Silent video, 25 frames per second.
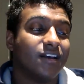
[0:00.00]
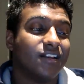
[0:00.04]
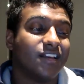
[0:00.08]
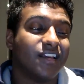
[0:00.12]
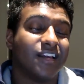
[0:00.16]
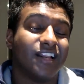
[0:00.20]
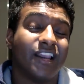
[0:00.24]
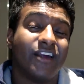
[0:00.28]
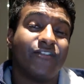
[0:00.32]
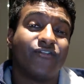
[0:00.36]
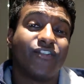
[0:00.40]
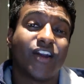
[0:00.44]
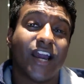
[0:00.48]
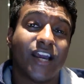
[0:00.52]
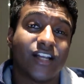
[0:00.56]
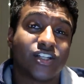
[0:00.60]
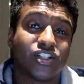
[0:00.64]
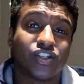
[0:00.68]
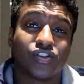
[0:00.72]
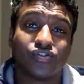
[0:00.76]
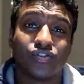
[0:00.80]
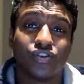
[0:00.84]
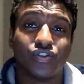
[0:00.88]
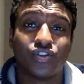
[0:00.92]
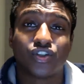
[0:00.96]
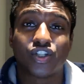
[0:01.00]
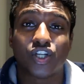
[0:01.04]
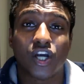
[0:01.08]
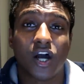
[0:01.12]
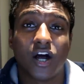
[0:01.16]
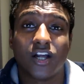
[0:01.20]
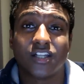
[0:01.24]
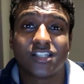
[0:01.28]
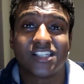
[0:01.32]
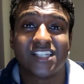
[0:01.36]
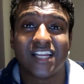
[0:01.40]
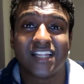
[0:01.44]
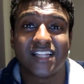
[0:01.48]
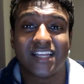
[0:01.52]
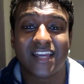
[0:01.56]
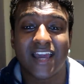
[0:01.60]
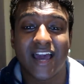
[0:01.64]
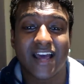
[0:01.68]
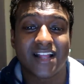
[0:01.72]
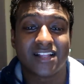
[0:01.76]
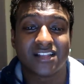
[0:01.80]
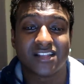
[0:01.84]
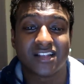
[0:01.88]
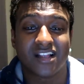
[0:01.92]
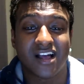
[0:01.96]
The Olivier Giroud chance at the
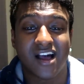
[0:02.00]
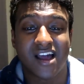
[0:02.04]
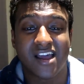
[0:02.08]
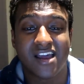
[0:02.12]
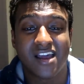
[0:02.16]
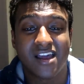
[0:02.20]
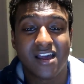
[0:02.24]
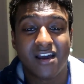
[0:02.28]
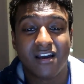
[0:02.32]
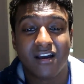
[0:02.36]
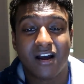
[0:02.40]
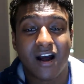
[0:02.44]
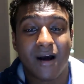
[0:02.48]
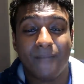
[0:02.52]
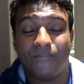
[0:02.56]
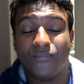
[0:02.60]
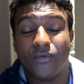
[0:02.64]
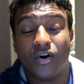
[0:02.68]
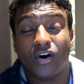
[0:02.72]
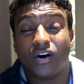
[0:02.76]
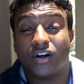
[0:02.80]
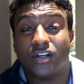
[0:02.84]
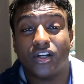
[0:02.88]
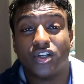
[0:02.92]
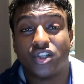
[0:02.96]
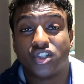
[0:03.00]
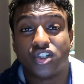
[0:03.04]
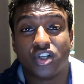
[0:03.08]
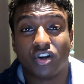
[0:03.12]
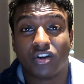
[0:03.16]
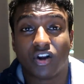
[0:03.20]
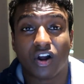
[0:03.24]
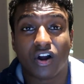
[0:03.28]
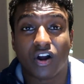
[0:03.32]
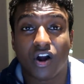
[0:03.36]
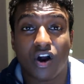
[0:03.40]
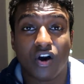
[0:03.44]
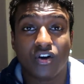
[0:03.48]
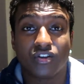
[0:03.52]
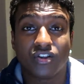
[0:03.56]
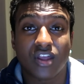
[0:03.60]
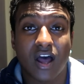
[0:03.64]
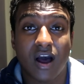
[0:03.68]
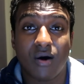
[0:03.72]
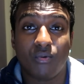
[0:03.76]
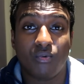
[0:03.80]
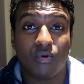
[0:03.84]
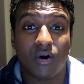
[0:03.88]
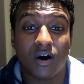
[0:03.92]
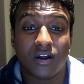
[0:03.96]
end, like, I'm not going to sugarcoat
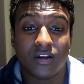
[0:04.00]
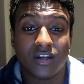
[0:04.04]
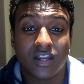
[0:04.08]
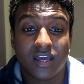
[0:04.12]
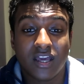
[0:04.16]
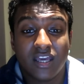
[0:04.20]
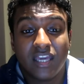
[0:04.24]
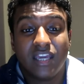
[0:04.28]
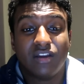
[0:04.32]
that one.